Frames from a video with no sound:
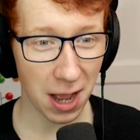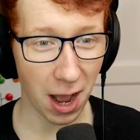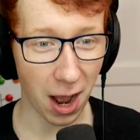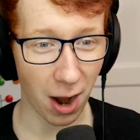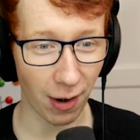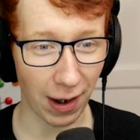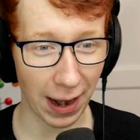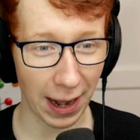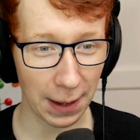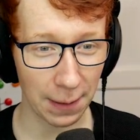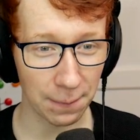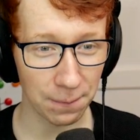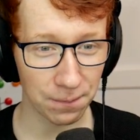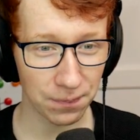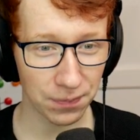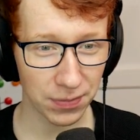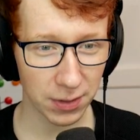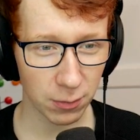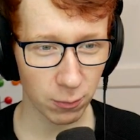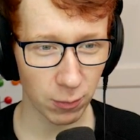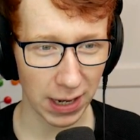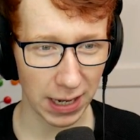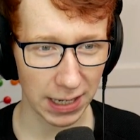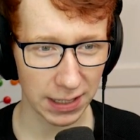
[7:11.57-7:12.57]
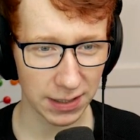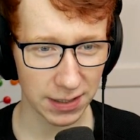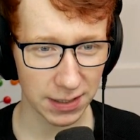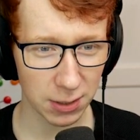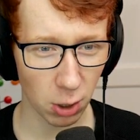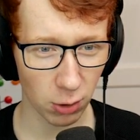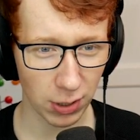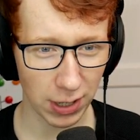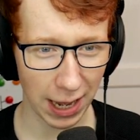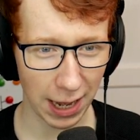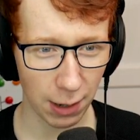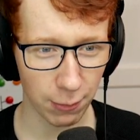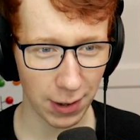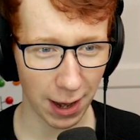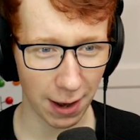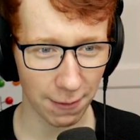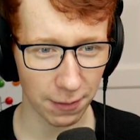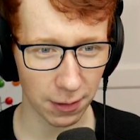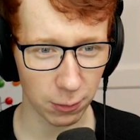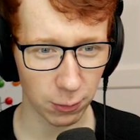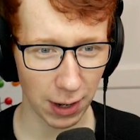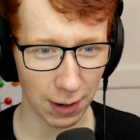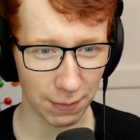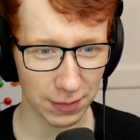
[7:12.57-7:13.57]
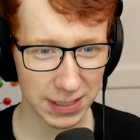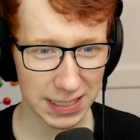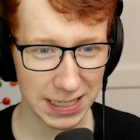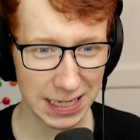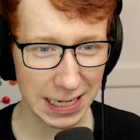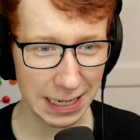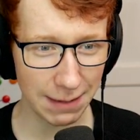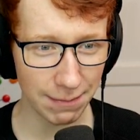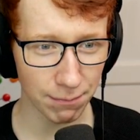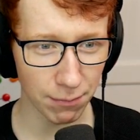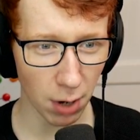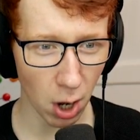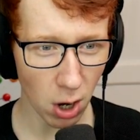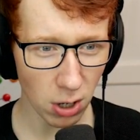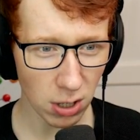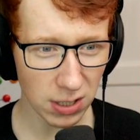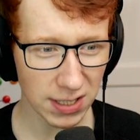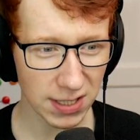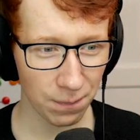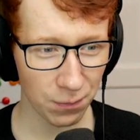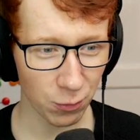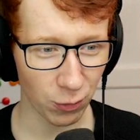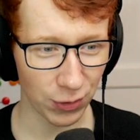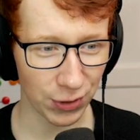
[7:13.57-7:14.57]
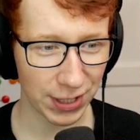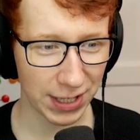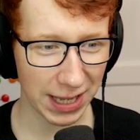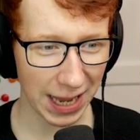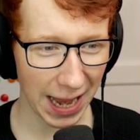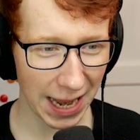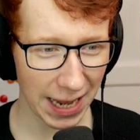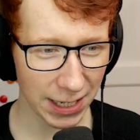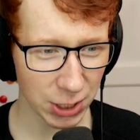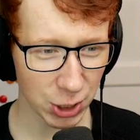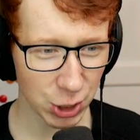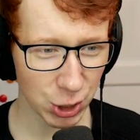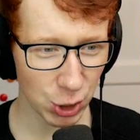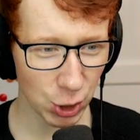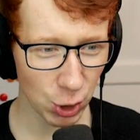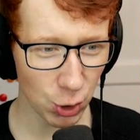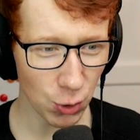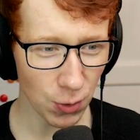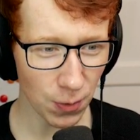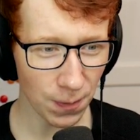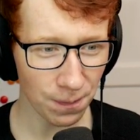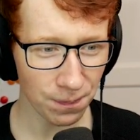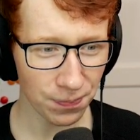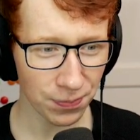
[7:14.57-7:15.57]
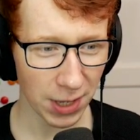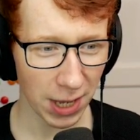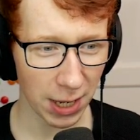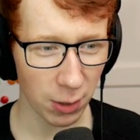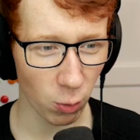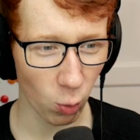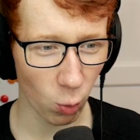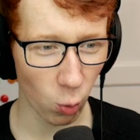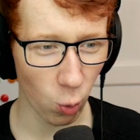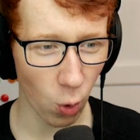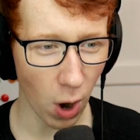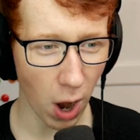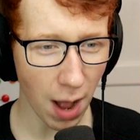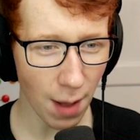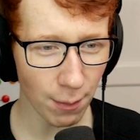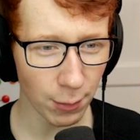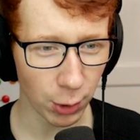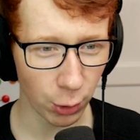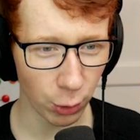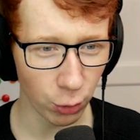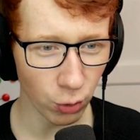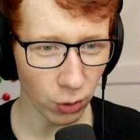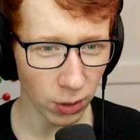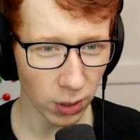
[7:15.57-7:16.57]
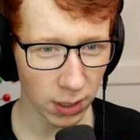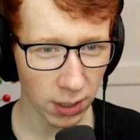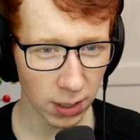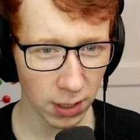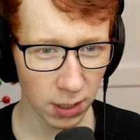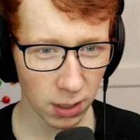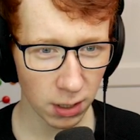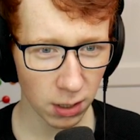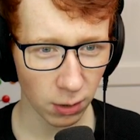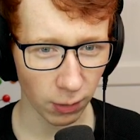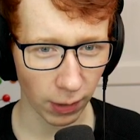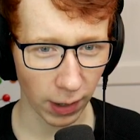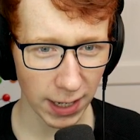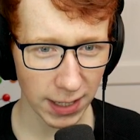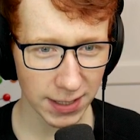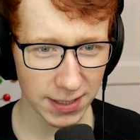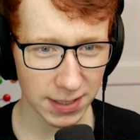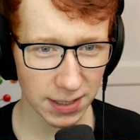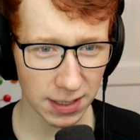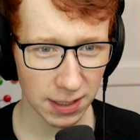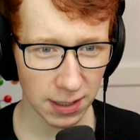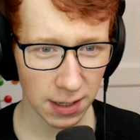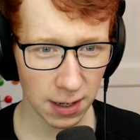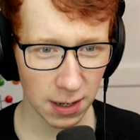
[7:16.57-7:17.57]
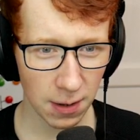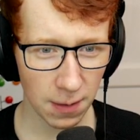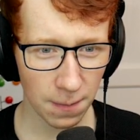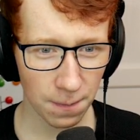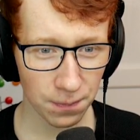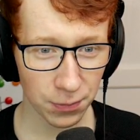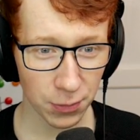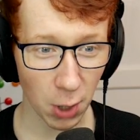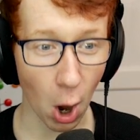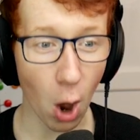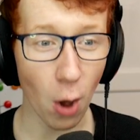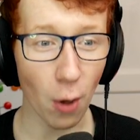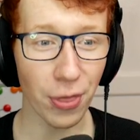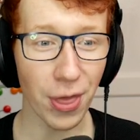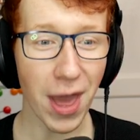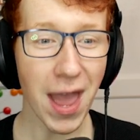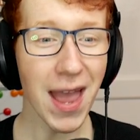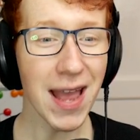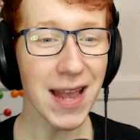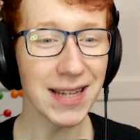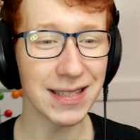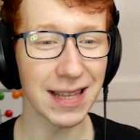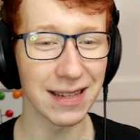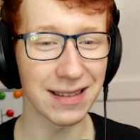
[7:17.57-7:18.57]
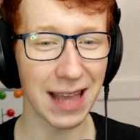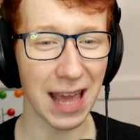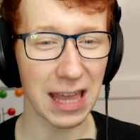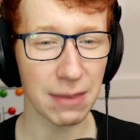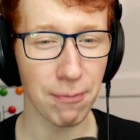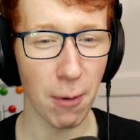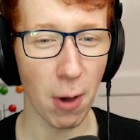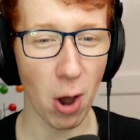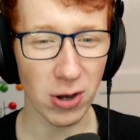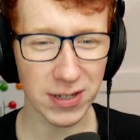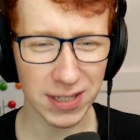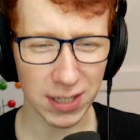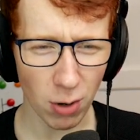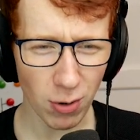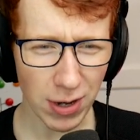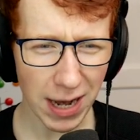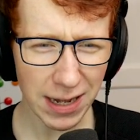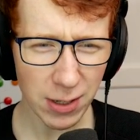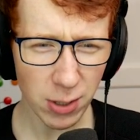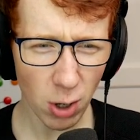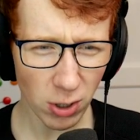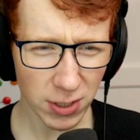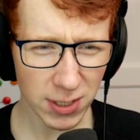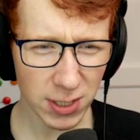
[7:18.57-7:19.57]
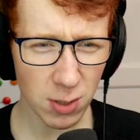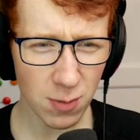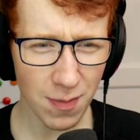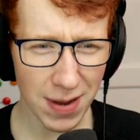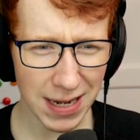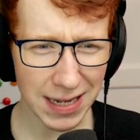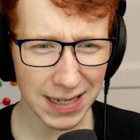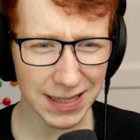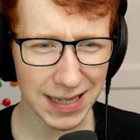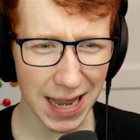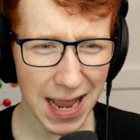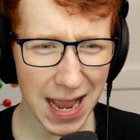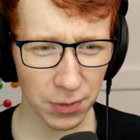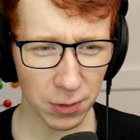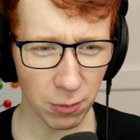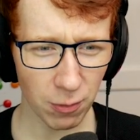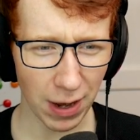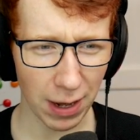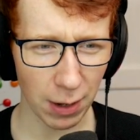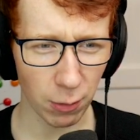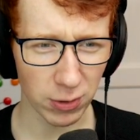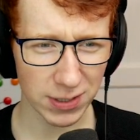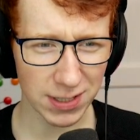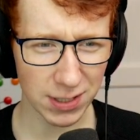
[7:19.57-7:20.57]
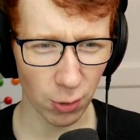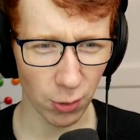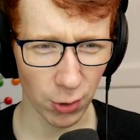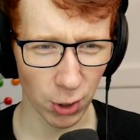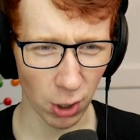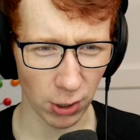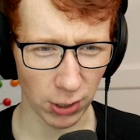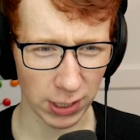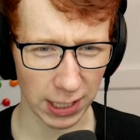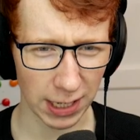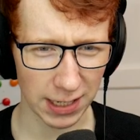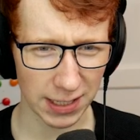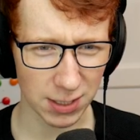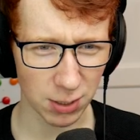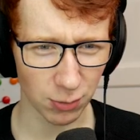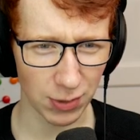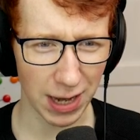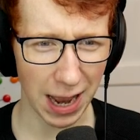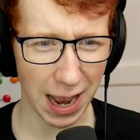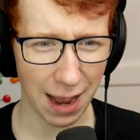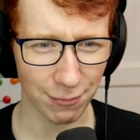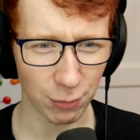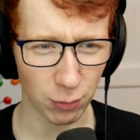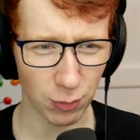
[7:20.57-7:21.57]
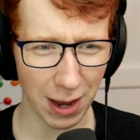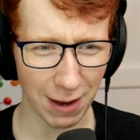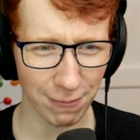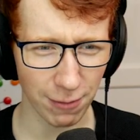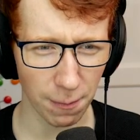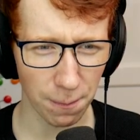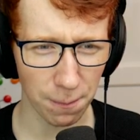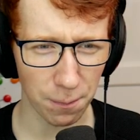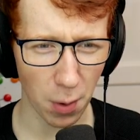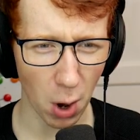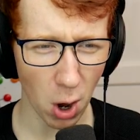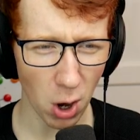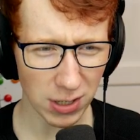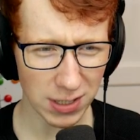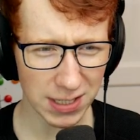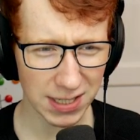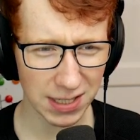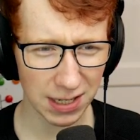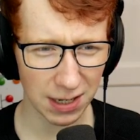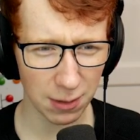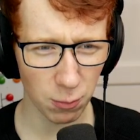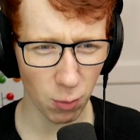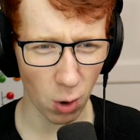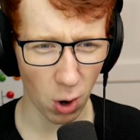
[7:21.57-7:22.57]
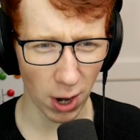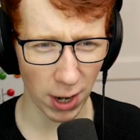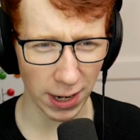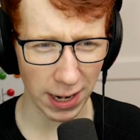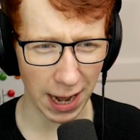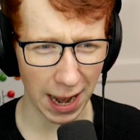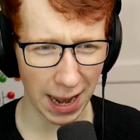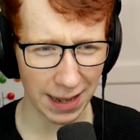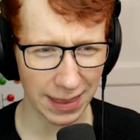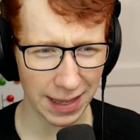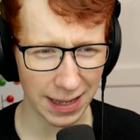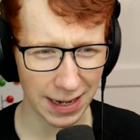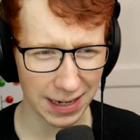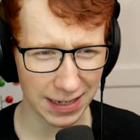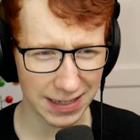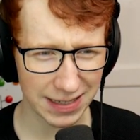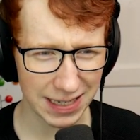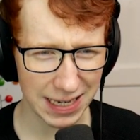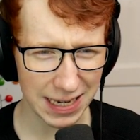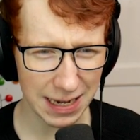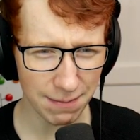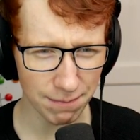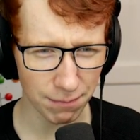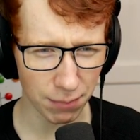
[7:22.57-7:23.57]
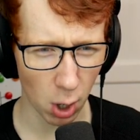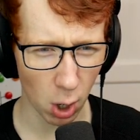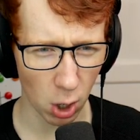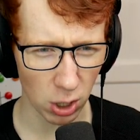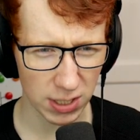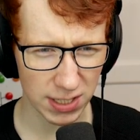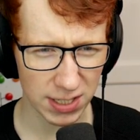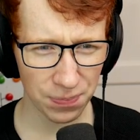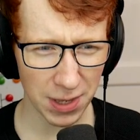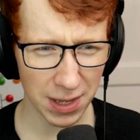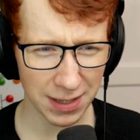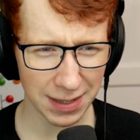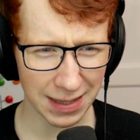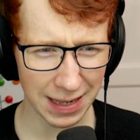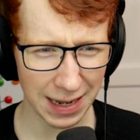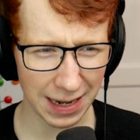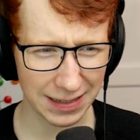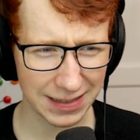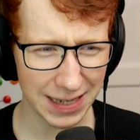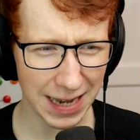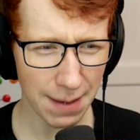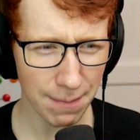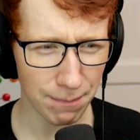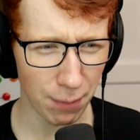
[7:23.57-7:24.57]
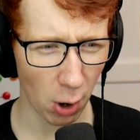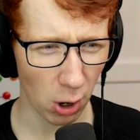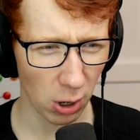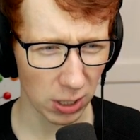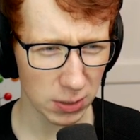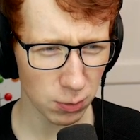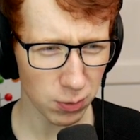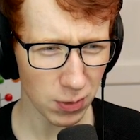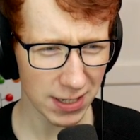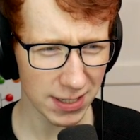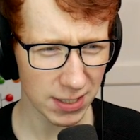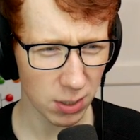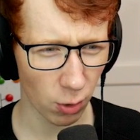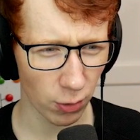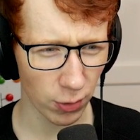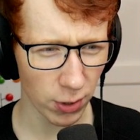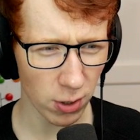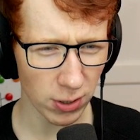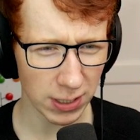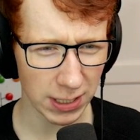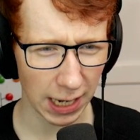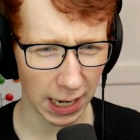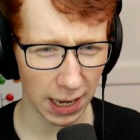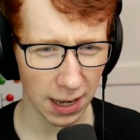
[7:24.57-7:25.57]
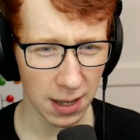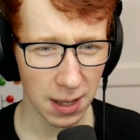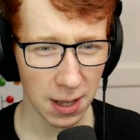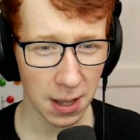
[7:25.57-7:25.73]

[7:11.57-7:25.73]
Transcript: All right, wait. Okay, we have we have a team box with Kenshu, and Wamu. All right. Oh, there's the death box. Okay, not too many dead. Wait, what's going on here? So we have we have a box one, and then a team box, and then a dead box. What is going on here?